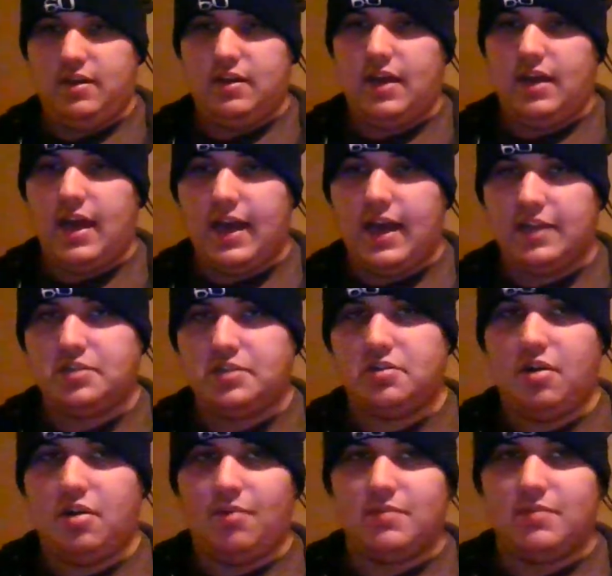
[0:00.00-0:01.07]
an
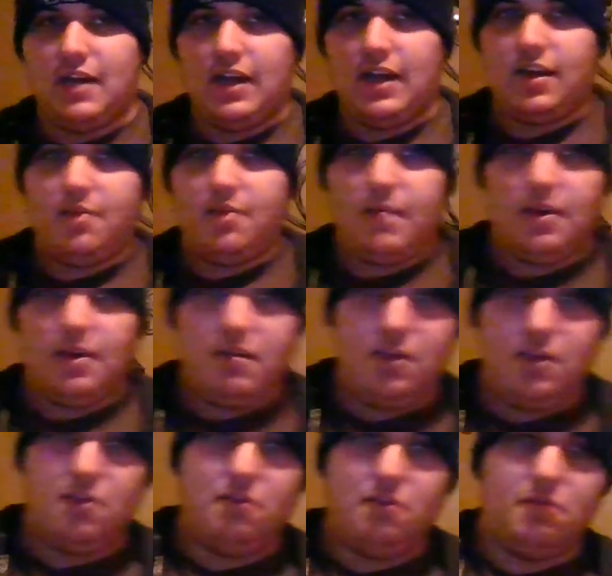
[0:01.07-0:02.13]
Astro, I'm talking about
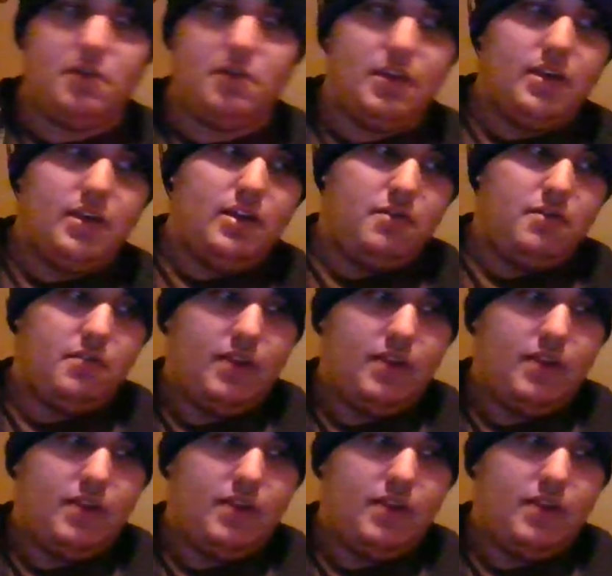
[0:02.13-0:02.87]
you, when you